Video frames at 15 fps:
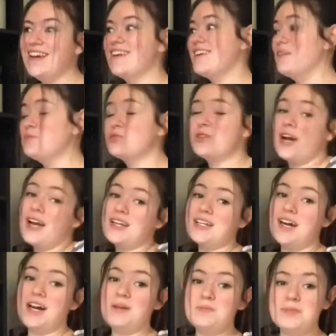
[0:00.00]
I'm trying to
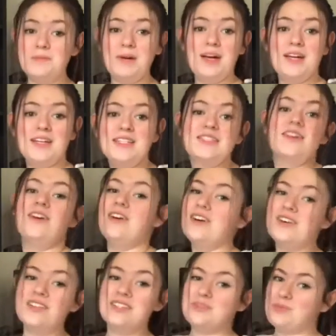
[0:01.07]
optimize
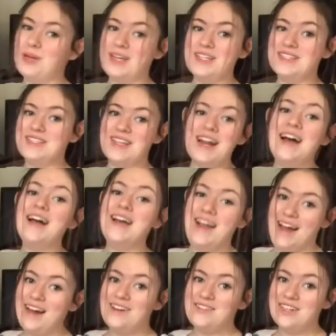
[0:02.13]
all the space that I
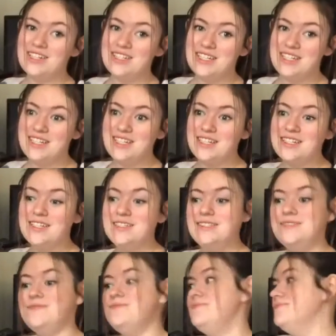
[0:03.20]
have on here,
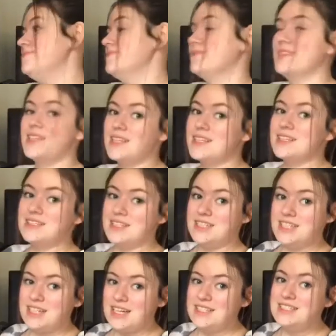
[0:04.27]

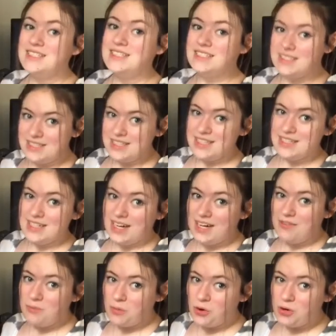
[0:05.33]
considering I still have
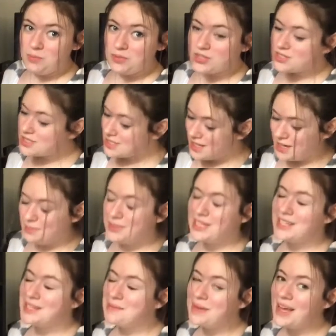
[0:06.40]
more books coming in
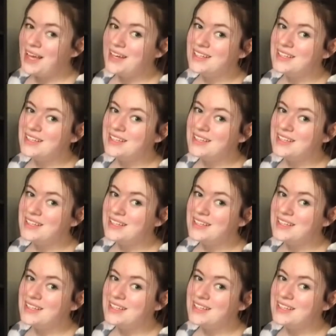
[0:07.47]
the mail.